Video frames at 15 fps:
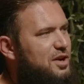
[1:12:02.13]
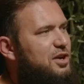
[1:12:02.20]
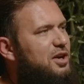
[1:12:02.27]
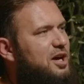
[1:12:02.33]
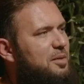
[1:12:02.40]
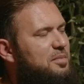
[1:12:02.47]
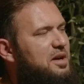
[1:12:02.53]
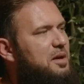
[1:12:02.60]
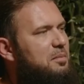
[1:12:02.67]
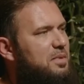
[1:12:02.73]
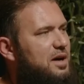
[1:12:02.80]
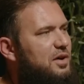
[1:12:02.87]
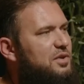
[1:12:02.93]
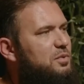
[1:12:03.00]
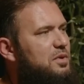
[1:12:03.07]
They're coming
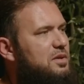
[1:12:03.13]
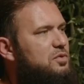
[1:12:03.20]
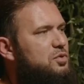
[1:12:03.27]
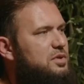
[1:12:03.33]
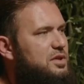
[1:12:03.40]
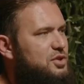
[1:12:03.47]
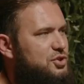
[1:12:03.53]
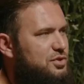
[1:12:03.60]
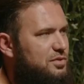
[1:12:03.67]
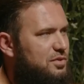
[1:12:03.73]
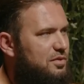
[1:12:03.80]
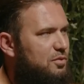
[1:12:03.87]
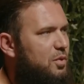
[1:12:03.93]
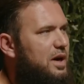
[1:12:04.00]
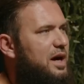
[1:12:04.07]
about with
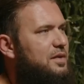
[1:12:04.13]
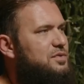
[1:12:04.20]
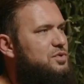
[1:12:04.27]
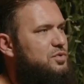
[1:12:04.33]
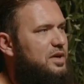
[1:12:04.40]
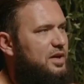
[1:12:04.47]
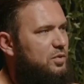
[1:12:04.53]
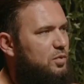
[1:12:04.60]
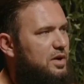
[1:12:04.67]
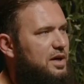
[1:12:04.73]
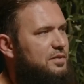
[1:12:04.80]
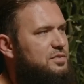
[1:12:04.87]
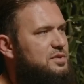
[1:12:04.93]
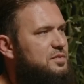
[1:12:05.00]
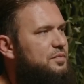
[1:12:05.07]
traditional wives, trad
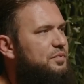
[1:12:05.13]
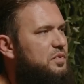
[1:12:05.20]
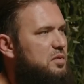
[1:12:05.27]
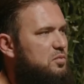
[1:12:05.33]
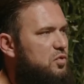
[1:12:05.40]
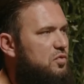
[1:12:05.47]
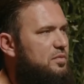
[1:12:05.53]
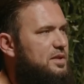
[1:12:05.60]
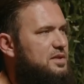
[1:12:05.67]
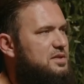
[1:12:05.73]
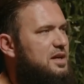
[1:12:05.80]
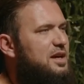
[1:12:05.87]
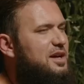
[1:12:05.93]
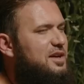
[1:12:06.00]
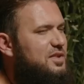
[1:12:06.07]
wives
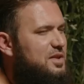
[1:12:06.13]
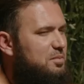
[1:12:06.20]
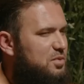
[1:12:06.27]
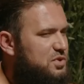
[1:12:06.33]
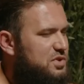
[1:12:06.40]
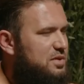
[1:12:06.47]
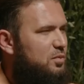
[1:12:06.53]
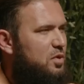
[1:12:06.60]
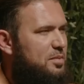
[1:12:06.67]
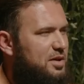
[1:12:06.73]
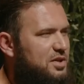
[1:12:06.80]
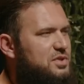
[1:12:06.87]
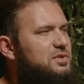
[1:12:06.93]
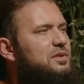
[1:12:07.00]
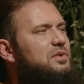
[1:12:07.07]
movements. The Muslim
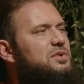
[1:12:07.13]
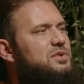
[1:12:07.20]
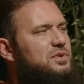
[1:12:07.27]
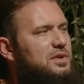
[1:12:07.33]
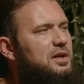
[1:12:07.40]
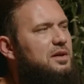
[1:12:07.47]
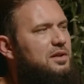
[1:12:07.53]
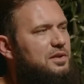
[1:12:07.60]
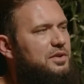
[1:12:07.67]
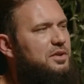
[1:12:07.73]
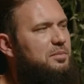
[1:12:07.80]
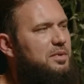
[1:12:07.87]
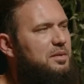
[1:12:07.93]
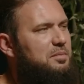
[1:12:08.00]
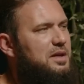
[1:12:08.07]
women are still stuck a
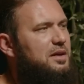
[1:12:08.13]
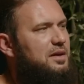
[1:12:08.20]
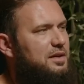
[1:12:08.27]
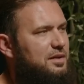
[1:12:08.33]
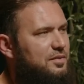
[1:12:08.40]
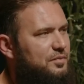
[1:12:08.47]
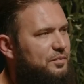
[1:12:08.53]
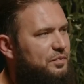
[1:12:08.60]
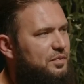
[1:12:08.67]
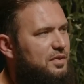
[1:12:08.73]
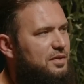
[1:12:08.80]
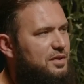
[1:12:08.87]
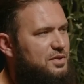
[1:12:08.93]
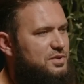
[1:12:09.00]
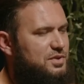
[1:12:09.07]
little bit behind.
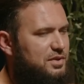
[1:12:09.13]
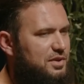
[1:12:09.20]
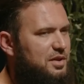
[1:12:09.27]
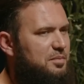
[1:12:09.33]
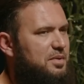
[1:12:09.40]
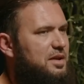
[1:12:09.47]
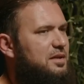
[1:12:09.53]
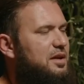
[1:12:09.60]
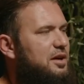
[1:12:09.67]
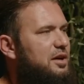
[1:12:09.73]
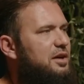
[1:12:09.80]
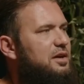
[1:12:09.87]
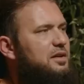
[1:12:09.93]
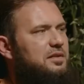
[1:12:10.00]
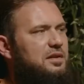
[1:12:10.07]
They're still a bit
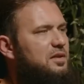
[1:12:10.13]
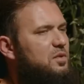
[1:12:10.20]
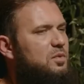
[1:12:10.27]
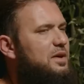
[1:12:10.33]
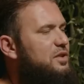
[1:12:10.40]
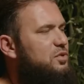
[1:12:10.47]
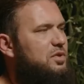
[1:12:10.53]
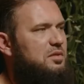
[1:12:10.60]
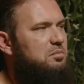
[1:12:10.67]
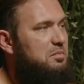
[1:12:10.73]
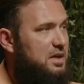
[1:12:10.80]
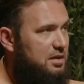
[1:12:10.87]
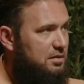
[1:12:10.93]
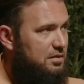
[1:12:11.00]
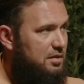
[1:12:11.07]
arrogant. They don't want to
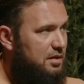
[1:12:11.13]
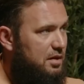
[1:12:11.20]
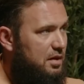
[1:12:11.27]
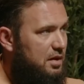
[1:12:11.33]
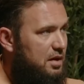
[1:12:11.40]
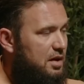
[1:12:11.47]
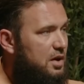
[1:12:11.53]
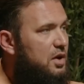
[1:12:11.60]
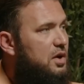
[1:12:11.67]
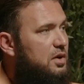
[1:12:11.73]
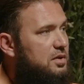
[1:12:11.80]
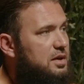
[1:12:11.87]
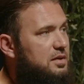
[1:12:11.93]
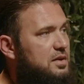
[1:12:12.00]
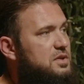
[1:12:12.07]
admit
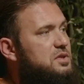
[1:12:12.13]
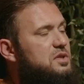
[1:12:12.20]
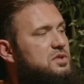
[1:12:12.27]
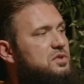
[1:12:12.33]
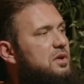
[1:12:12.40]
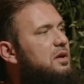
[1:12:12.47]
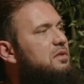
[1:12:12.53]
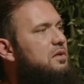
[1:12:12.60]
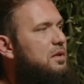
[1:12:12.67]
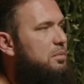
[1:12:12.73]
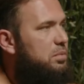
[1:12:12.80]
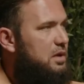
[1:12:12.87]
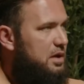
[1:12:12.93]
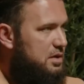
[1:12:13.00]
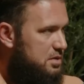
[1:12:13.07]
that this is not
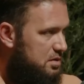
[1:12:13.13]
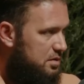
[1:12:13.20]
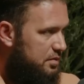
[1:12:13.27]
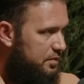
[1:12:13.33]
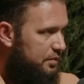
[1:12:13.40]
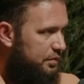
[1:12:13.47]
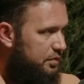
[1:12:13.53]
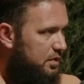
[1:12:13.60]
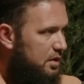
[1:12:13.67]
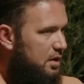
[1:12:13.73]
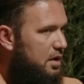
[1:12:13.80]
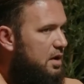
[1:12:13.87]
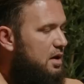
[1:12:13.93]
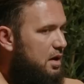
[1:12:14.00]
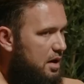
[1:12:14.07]
their place.
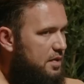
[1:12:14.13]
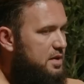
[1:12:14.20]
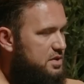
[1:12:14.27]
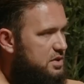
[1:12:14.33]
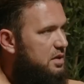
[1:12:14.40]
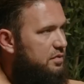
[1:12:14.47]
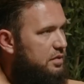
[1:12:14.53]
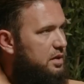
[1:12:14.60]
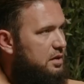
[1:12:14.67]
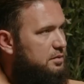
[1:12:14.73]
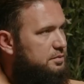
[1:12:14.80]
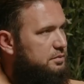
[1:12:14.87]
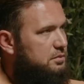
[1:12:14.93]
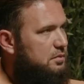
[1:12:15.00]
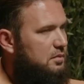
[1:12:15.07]
And they're
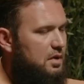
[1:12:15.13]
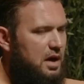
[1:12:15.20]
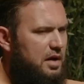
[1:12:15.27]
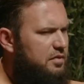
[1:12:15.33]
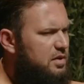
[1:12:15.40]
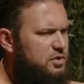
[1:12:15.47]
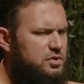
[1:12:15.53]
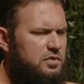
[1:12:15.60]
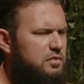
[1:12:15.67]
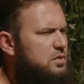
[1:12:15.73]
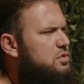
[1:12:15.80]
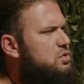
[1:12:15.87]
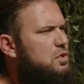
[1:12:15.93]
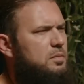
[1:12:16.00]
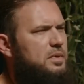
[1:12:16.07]
suffering. I've
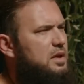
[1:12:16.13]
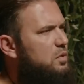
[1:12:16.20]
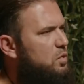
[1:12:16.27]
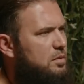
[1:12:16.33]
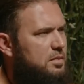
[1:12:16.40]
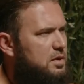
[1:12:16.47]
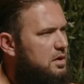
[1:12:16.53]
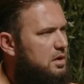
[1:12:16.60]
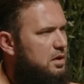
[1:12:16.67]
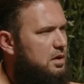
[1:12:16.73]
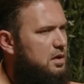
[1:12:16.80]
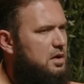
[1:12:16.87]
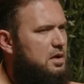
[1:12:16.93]
interviewed so many women.